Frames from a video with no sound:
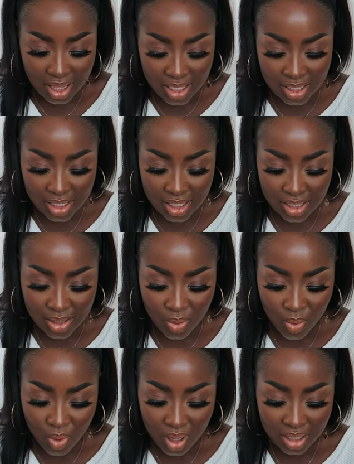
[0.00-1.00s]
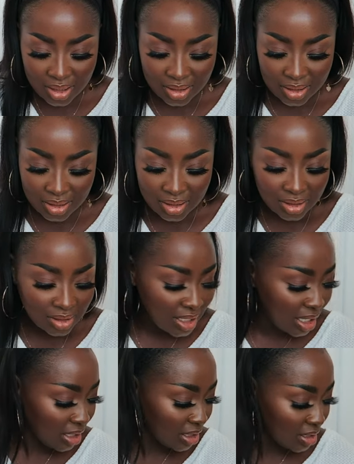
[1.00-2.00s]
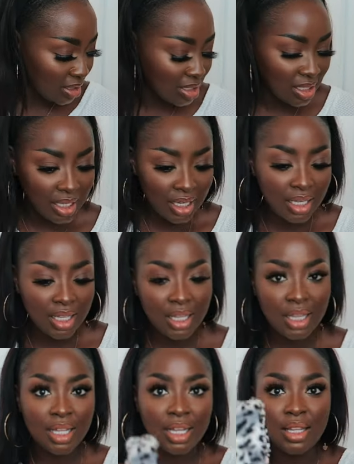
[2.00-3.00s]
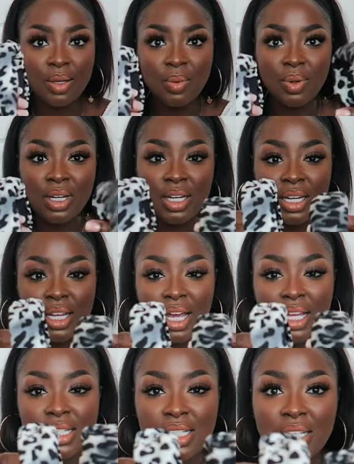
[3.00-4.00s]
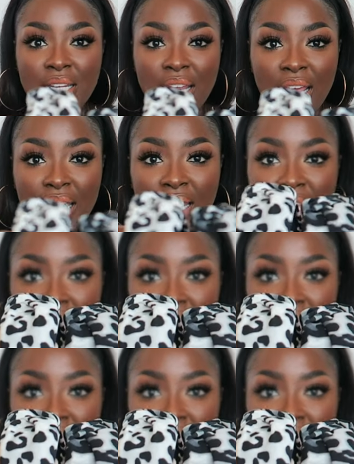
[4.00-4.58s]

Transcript: This is the one that looks like the other one I didn't like.